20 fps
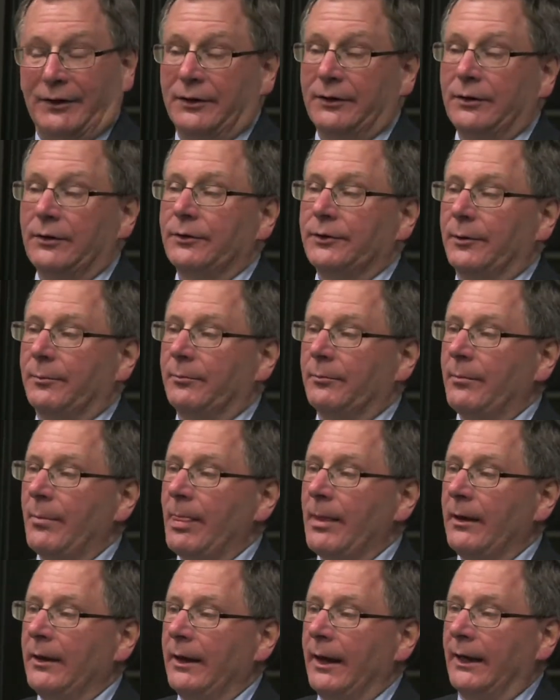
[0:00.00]
killed him,
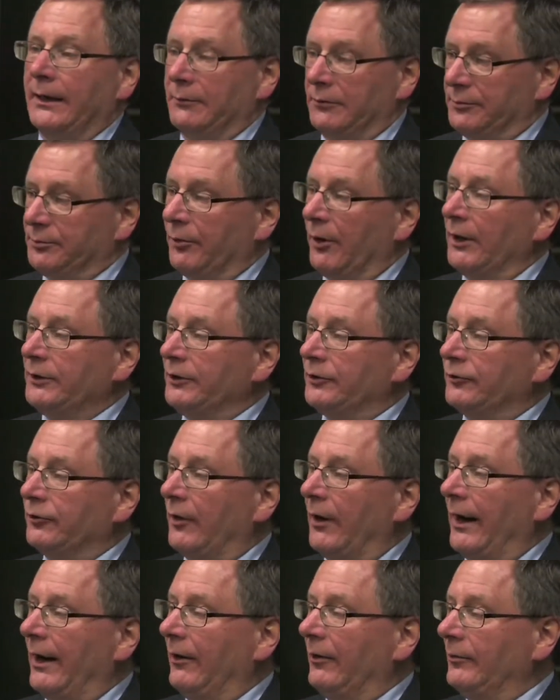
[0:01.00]
and he was brought to
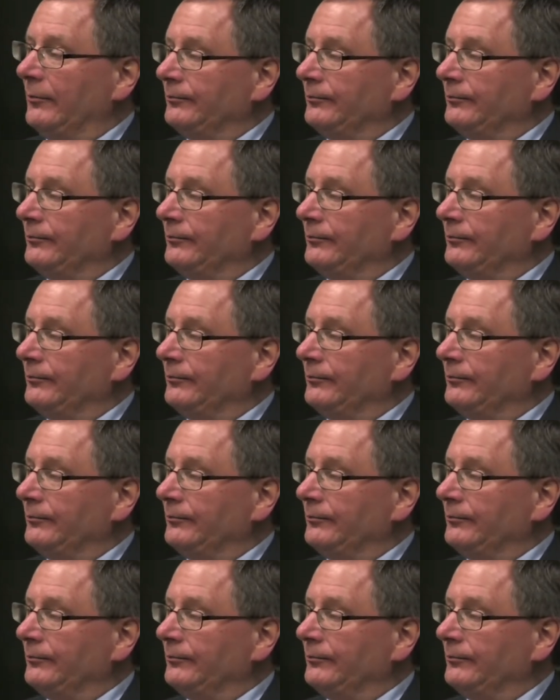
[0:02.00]
trial.